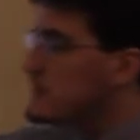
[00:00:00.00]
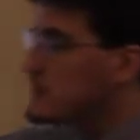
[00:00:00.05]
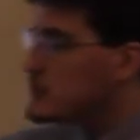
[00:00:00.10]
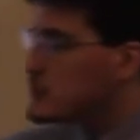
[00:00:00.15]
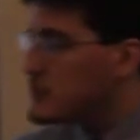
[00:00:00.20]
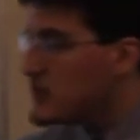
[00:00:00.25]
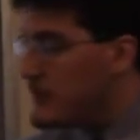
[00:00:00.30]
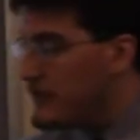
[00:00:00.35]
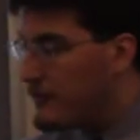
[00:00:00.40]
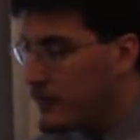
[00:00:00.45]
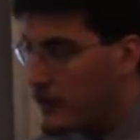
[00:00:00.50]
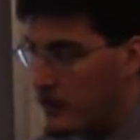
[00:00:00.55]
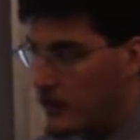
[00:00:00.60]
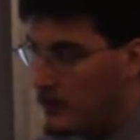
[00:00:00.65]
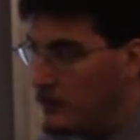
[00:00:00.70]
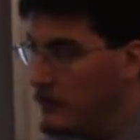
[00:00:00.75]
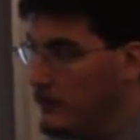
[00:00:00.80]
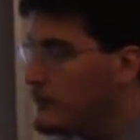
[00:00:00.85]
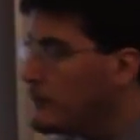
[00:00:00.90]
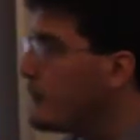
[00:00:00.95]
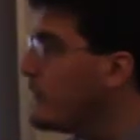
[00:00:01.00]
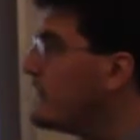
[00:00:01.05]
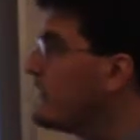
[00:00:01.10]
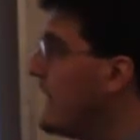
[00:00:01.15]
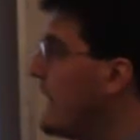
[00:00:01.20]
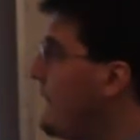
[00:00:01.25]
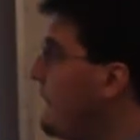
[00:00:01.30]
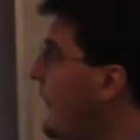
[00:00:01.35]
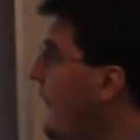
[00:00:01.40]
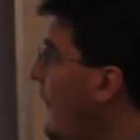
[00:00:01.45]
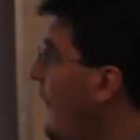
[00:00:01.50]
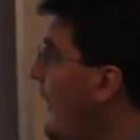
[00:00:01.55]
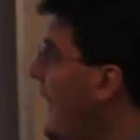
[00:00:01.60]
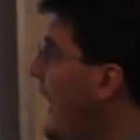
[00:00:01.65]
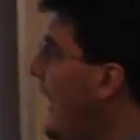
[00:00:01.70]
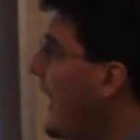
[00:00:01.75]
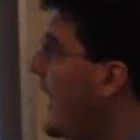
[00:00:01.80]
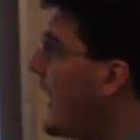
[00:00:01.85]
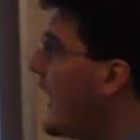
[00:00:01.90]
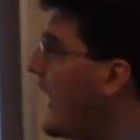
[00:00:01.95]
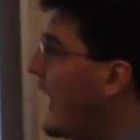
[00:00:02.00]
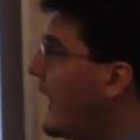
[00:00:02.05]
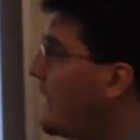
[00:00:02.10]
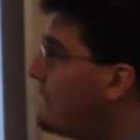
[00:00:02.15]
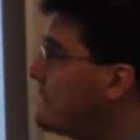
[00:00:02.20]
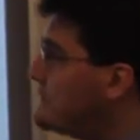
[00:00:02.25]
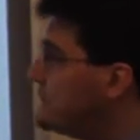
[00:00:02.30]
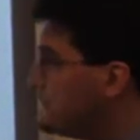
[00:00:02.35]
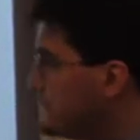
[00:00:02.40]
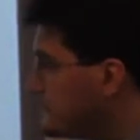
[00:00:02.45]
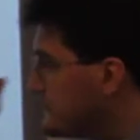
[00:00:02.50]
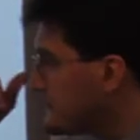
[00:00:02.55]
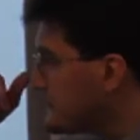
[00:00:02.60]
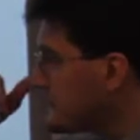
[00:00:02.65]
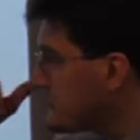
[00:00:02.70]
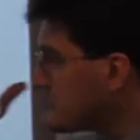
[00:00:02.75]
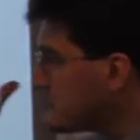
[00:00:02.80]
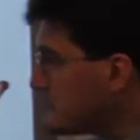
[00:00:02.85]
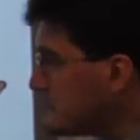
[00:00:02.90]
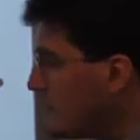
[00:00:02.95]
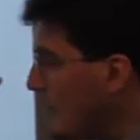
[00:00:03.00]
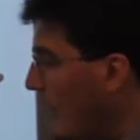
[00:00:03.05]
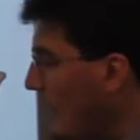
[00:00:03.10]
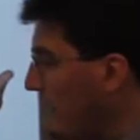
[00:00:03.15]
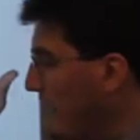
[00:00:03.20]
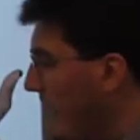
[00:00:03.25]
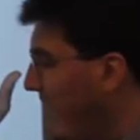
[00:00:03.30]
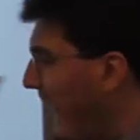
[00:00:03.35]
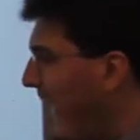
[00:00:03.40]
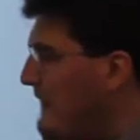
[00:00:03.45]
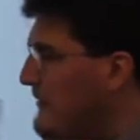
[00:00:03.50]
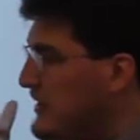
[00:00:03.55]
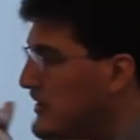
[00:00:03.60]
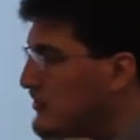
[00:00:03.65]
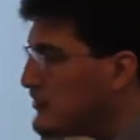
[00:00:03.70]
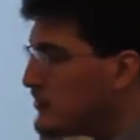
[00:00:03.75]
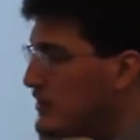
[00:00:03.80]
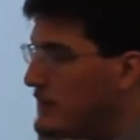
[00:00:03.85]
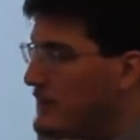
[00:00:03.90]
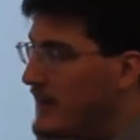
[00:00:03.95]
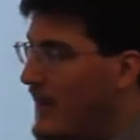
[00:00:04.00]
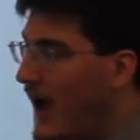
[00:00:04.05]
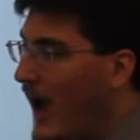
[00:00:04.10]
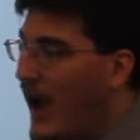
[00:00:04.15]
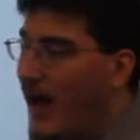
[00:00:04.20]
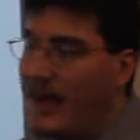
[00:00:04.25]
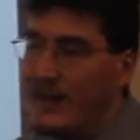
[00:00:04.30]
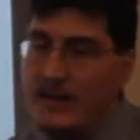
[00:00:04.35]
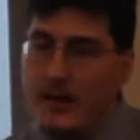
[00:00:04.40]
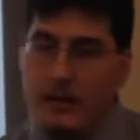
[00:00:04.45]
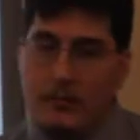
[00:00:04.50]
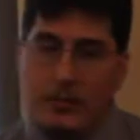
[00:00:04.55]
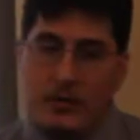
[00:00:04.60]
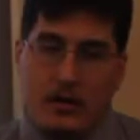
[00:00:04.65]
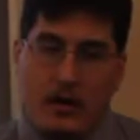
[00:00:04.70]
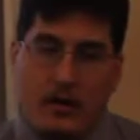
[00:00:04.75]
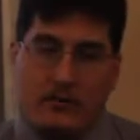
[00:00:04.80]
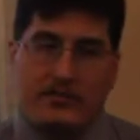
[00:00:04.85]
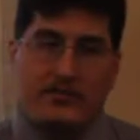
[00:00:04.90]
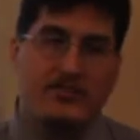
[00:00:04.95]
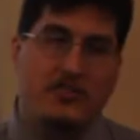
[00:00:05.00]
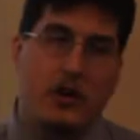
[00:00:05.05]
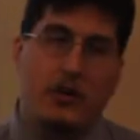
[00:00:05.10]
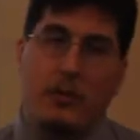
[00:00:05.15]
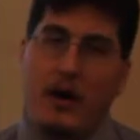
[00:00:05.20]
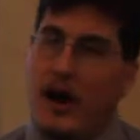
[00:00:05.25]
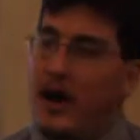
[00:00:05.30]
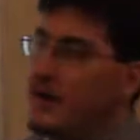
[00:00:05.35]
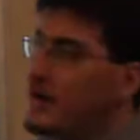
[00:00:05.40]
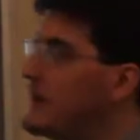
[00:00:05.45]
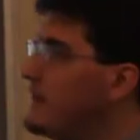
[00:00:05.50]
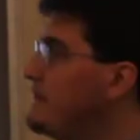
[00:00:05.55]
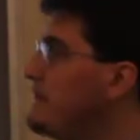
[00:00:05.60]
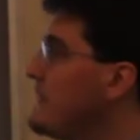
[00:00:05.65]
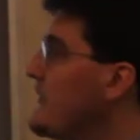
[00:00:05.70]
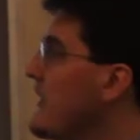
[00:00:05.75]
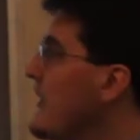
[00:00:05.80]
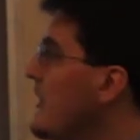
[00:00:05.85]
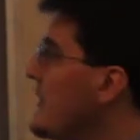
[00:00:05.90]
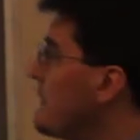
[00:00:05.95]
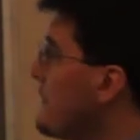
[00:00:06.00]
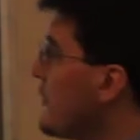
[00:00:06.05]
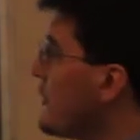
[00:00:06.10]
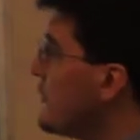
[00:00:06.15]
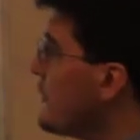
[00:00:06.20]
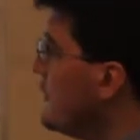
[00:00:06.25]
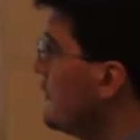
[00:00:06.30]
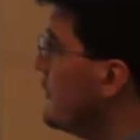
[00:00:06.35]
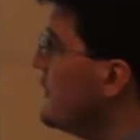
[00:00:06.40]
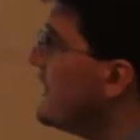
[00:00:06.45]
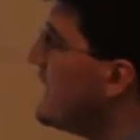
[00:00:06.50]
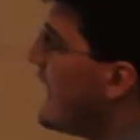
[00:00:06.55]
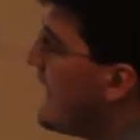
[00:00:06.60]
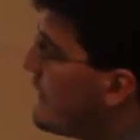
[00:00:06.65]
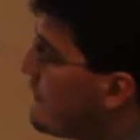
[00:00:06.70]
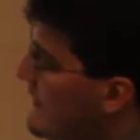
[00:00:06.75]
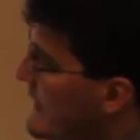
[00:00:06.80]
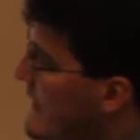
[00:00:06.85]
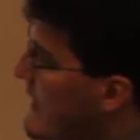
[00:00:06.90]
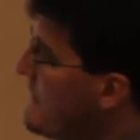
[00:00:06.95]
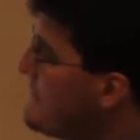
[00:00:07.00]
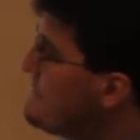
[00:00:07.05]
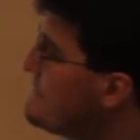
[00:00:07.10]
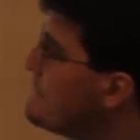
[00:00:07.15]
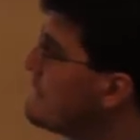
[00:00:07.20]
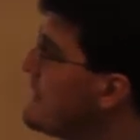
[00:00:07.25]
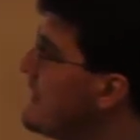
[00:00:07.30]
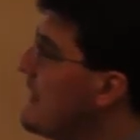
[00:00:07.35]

of a tree fern, for example. Um, they'll have an extremely high number of stomata per unit area.